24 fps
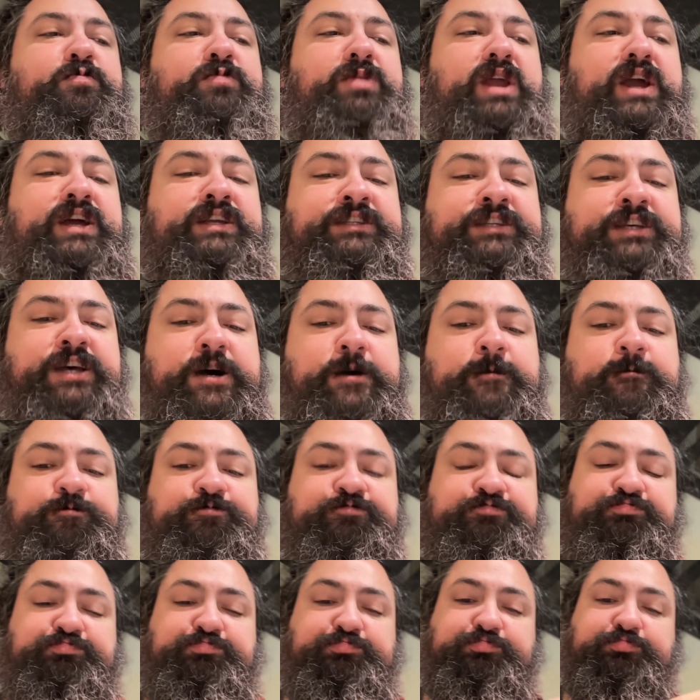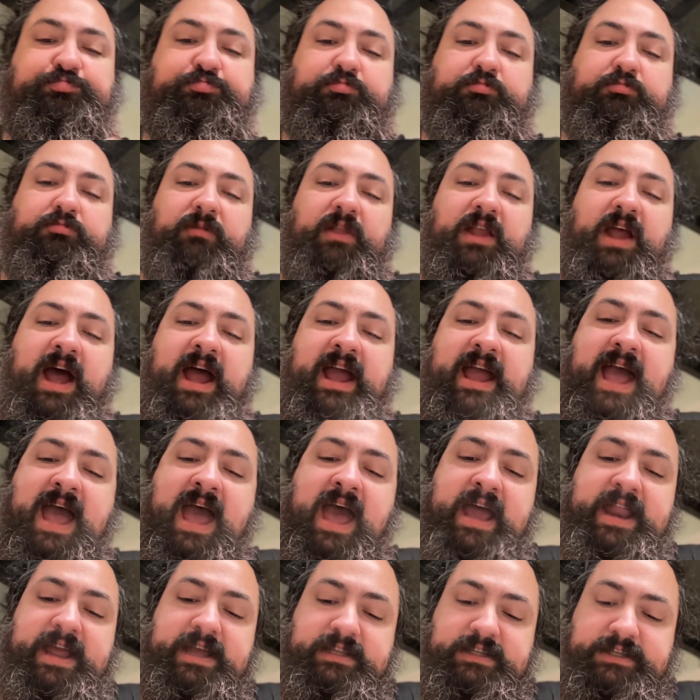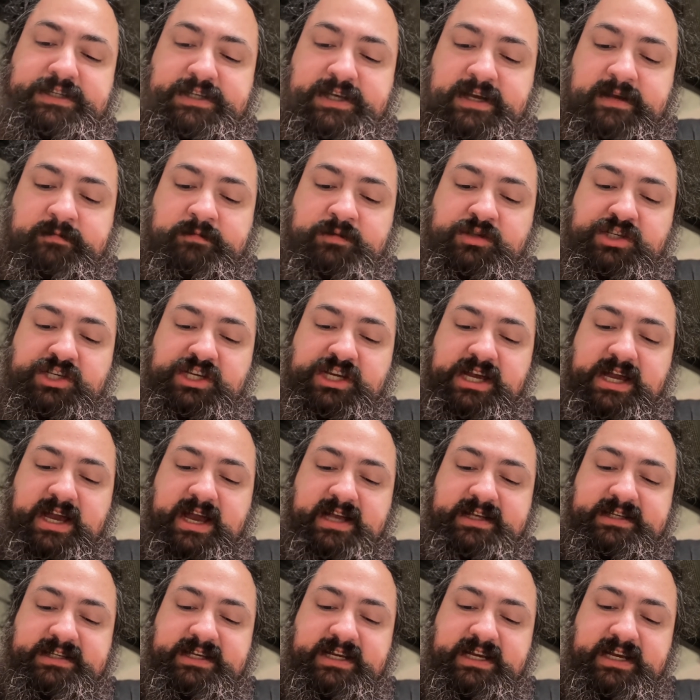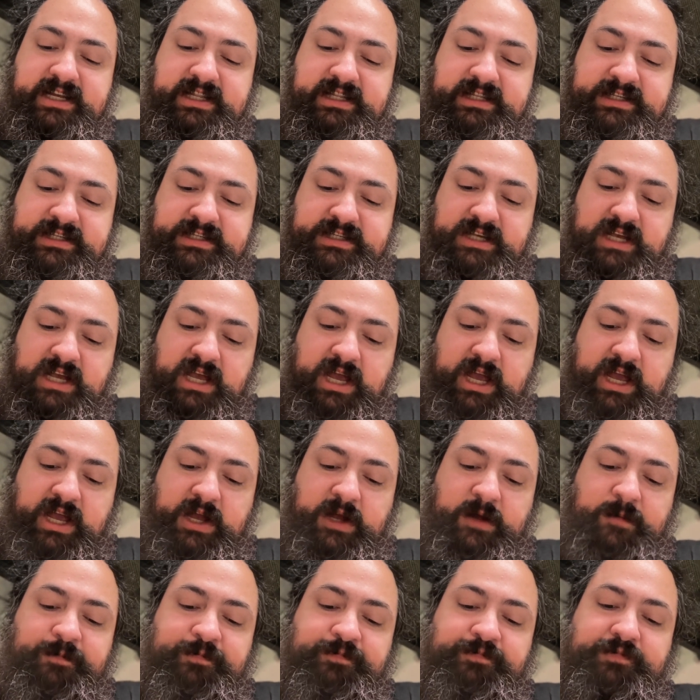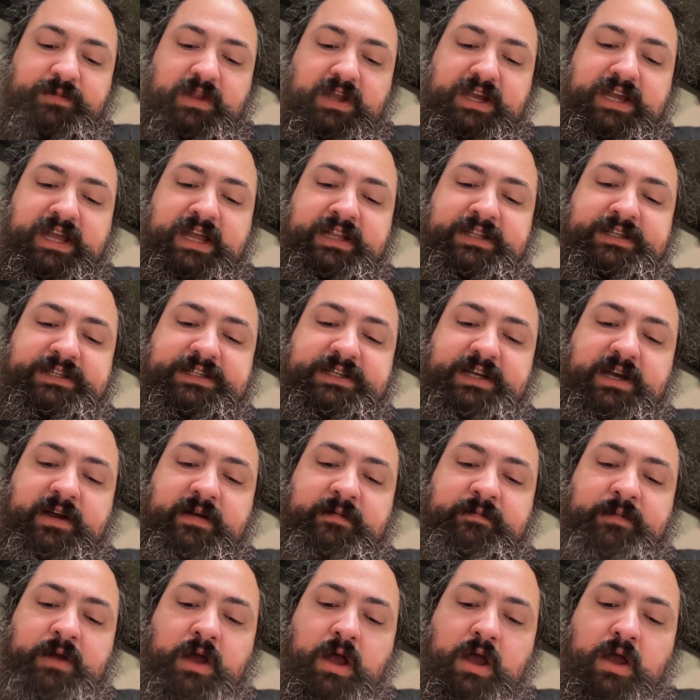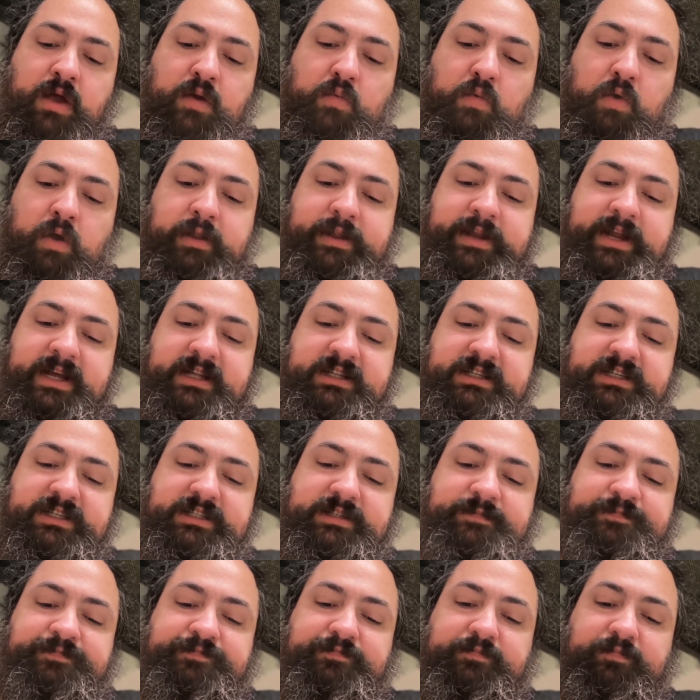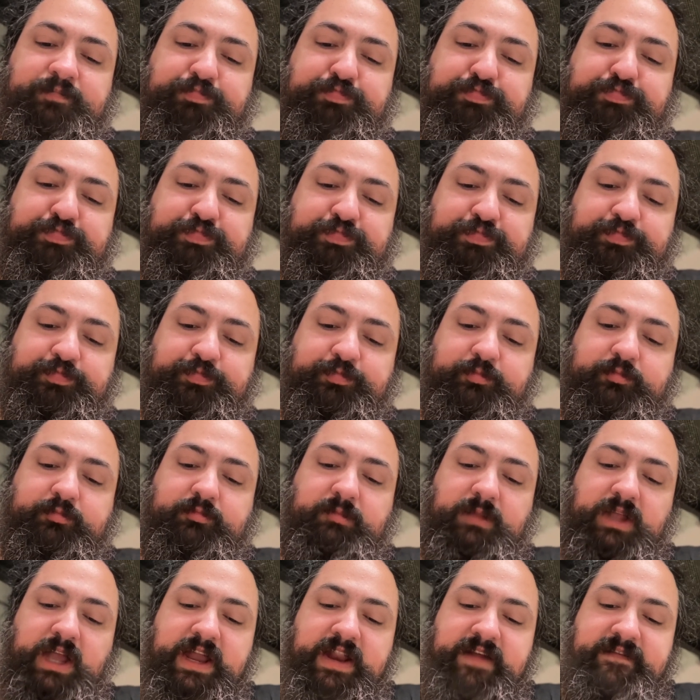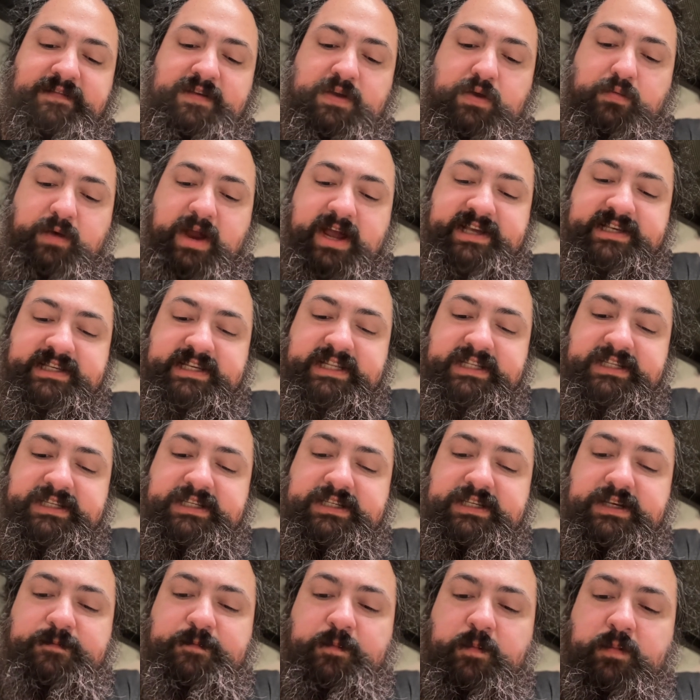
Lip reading: And so I added some chia seeds and some walnuts and a few raisins